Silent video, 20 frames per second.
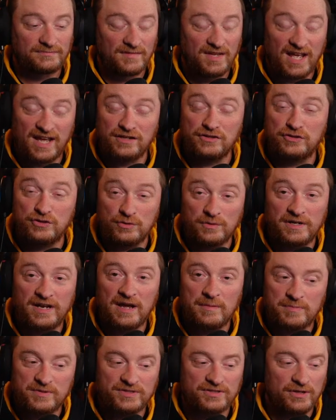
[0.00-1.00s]
and do an
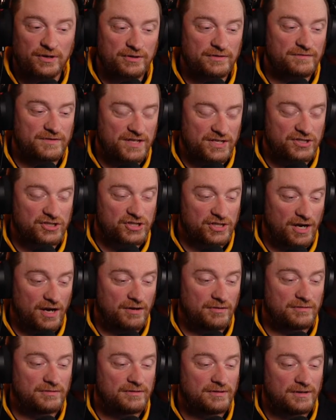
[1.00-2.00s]
episode of this
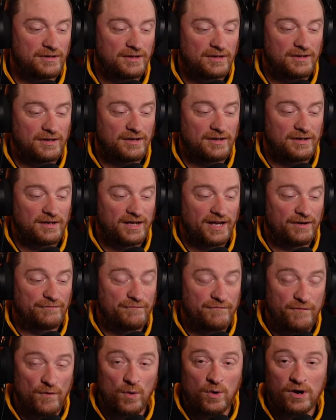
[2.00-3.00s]
show
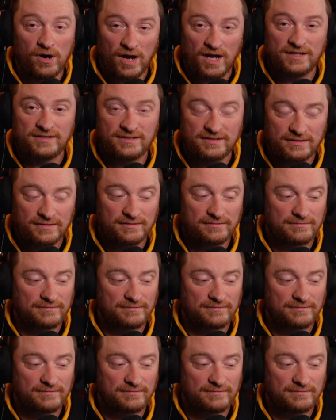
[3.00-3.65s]
for us.